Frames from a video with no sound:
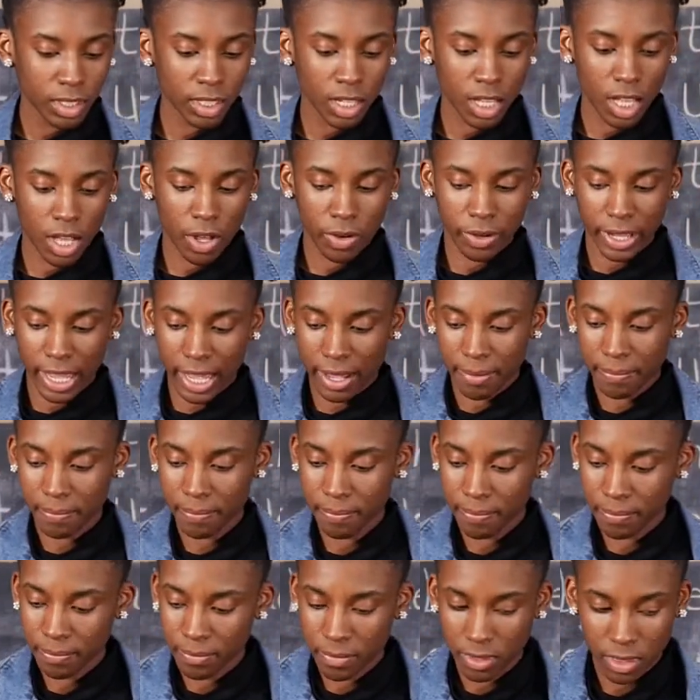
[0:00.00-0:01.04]
Okay,
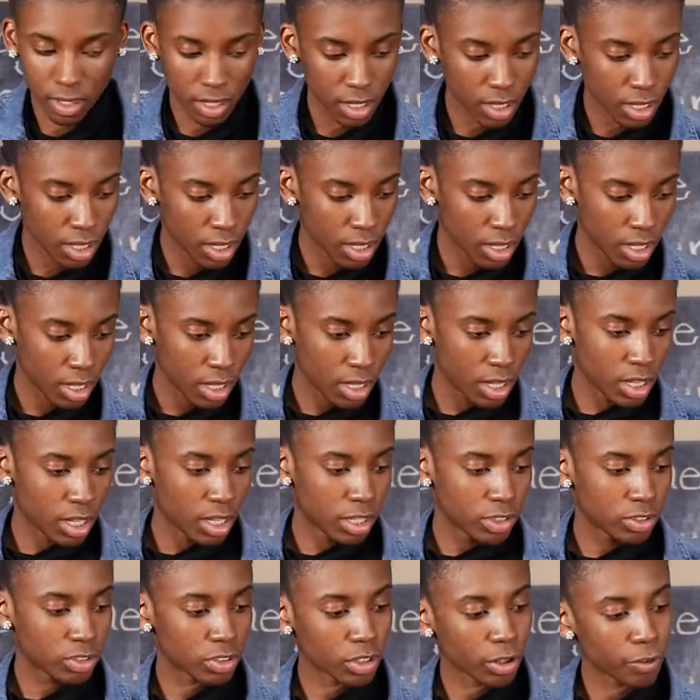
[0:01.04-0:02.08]

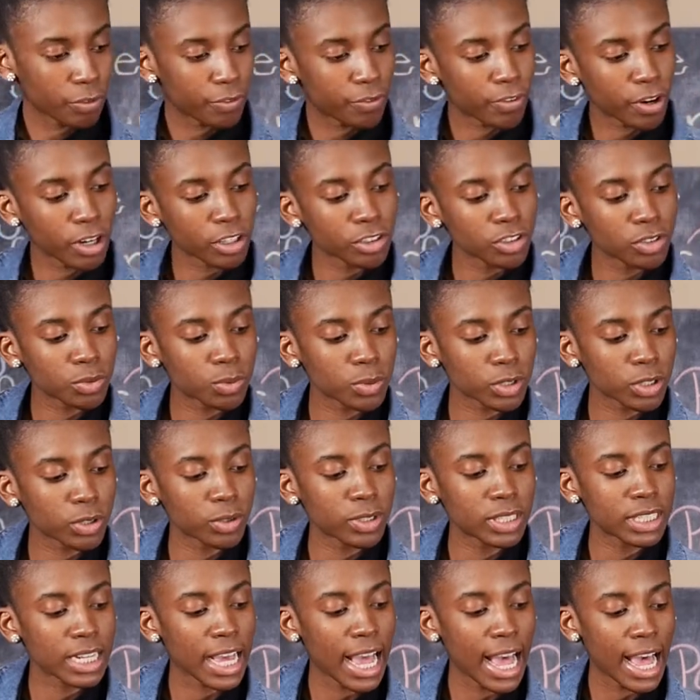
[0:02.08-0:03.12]
so first we're
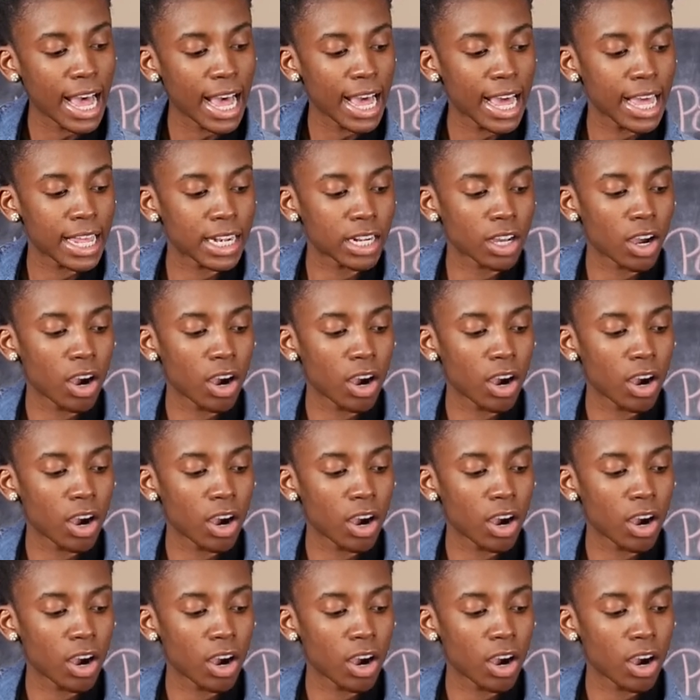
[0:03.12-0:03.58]
going to add